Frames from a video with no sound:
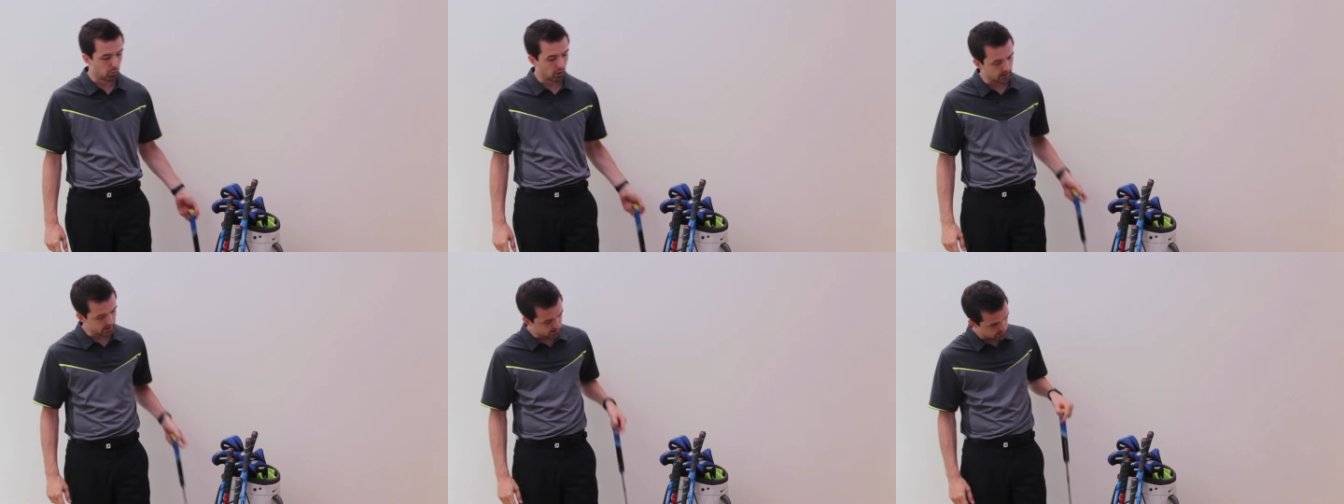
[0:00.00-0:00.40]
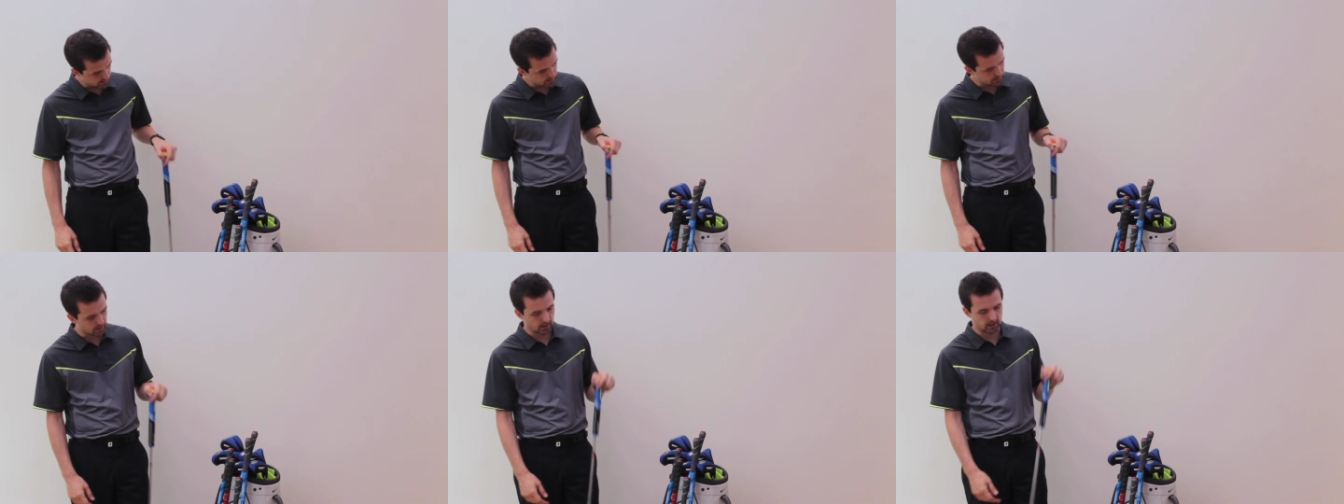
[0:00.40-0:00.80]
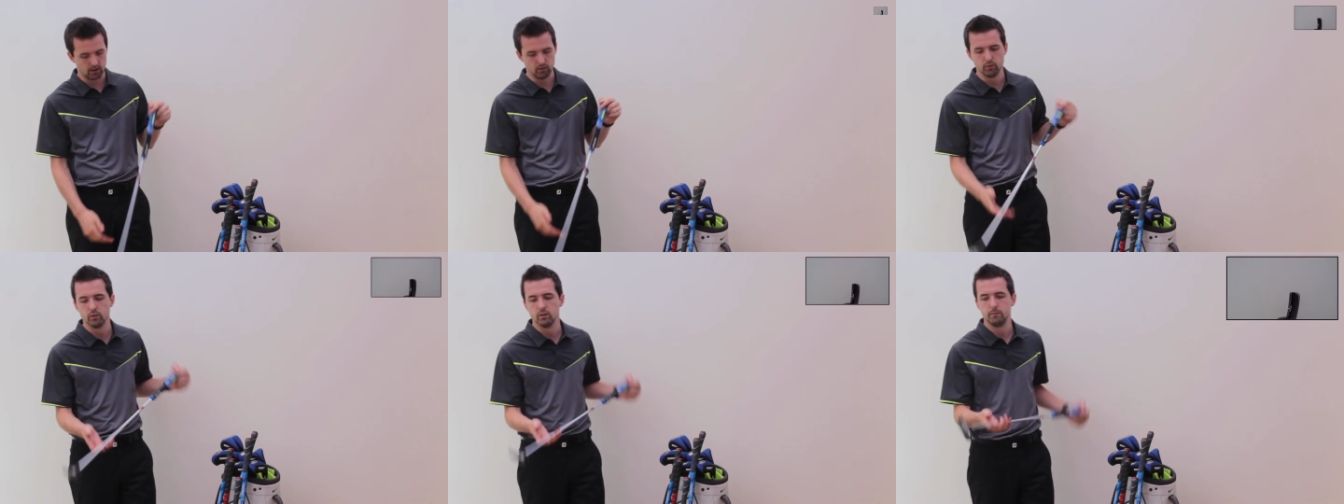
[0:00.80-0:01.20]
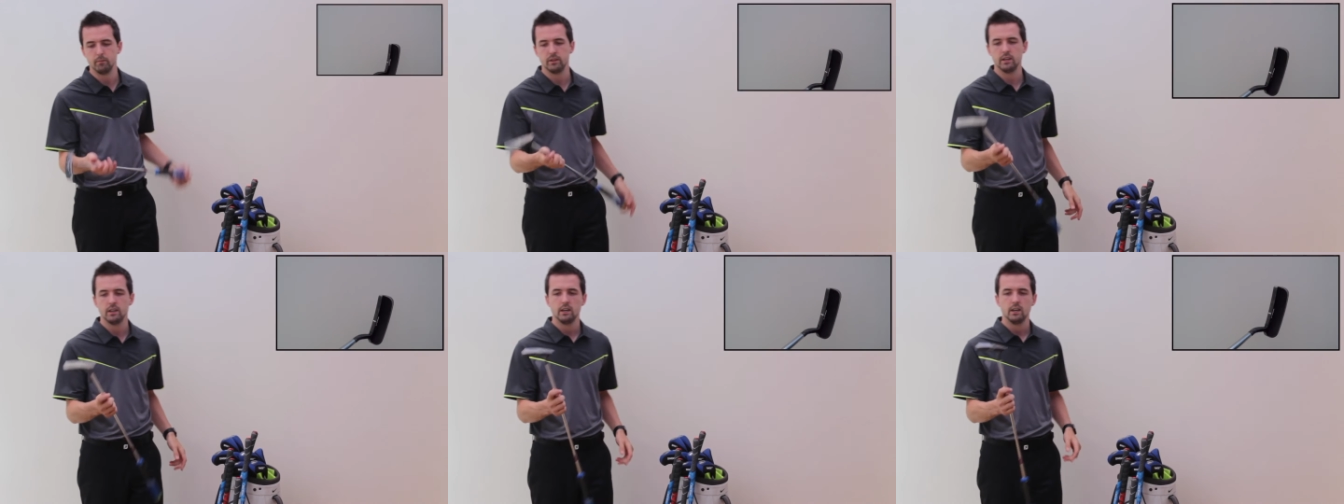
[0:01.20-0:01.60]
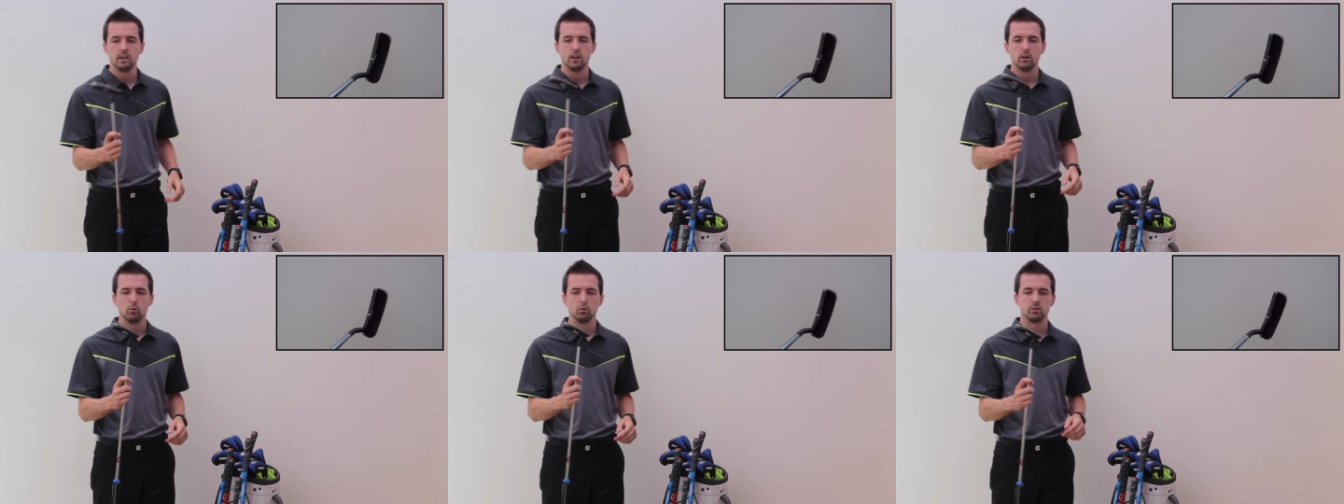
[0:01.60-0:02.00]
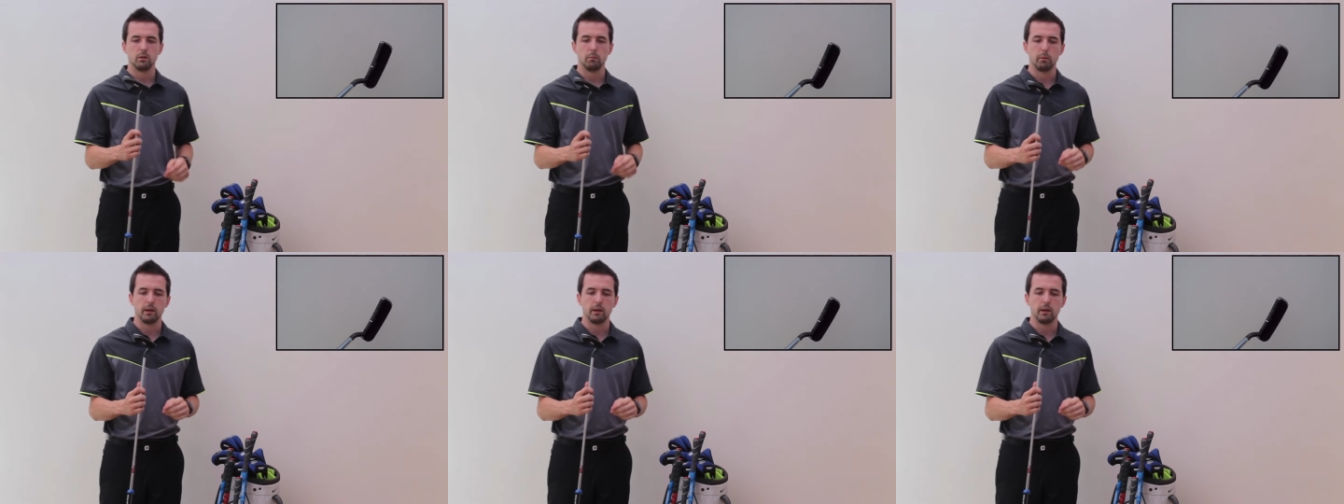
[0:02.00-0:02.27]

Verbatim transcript: What I did have was the